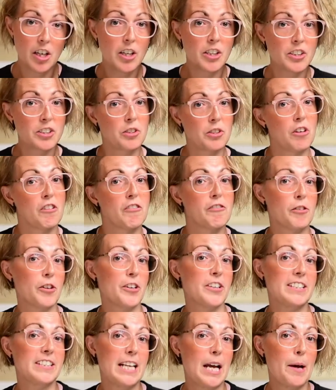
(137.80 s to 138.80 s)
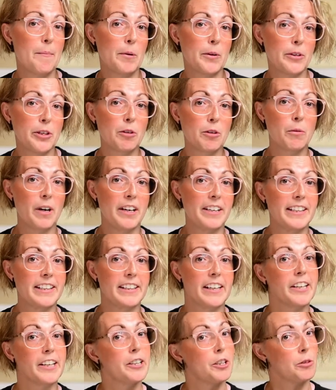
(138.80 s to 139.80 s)
So for example, you're running
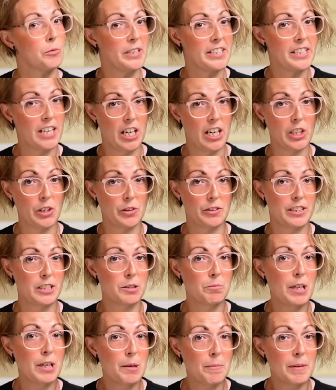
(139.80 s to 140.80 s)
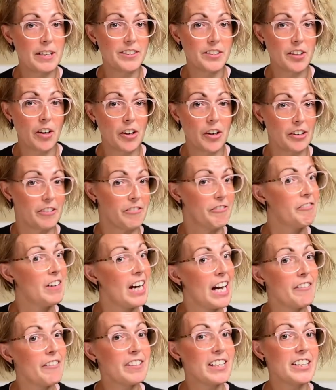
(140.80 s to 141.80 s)
a three color experiment on a
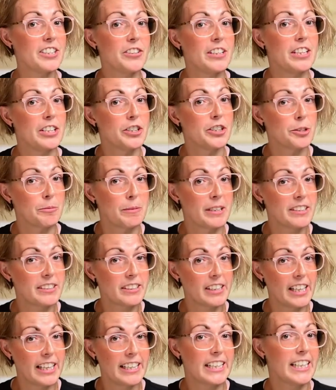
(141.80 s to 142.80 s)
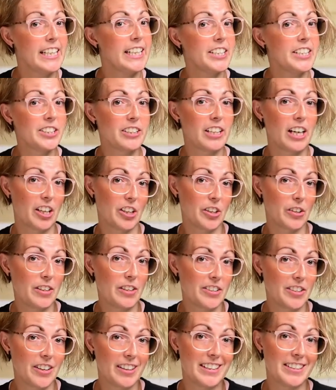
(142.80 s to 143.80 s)
five laser instrument and each color
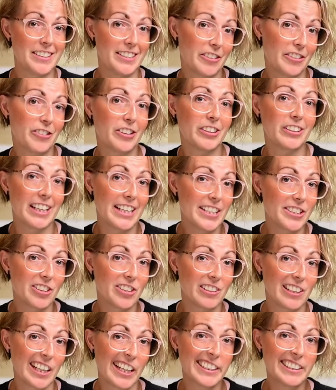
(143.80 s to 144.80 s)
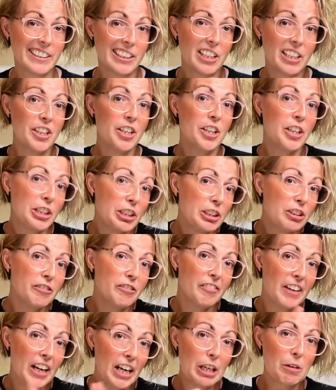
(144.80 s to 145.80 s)
is on a different laser line, you
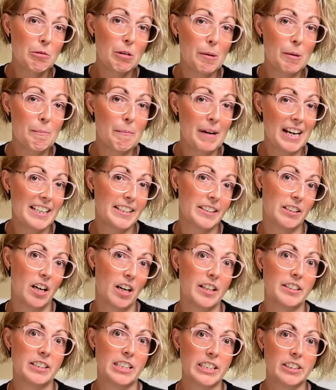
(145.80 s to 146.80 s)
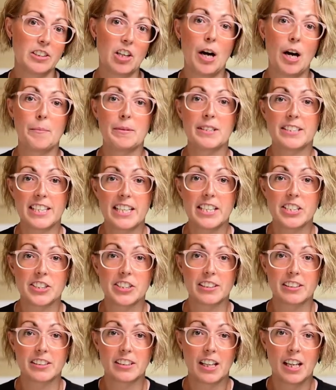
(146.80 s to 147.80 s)
very well might not need
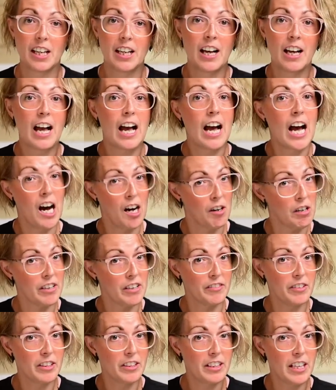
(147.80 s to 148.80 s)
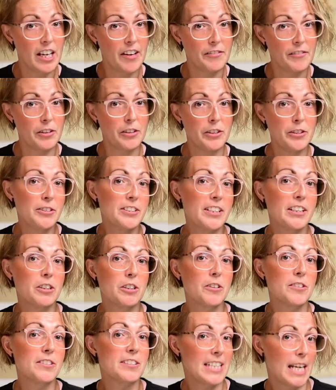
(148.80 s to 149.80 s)
compensation. However, if you're using
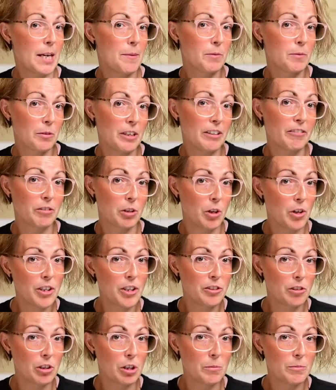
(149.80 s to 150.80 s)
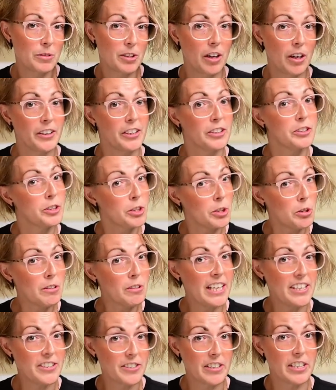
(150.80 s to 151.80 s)
those same three fluorochromes on a two
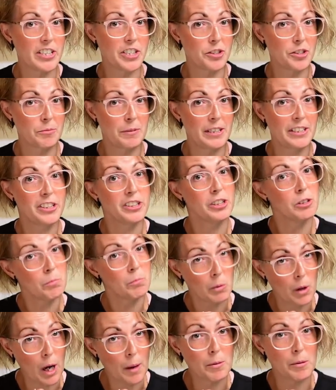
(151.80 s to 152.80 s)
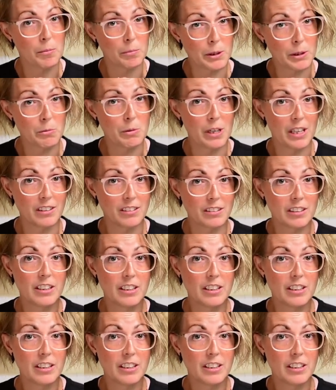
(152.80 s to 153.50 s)
laser instrument, you probably will.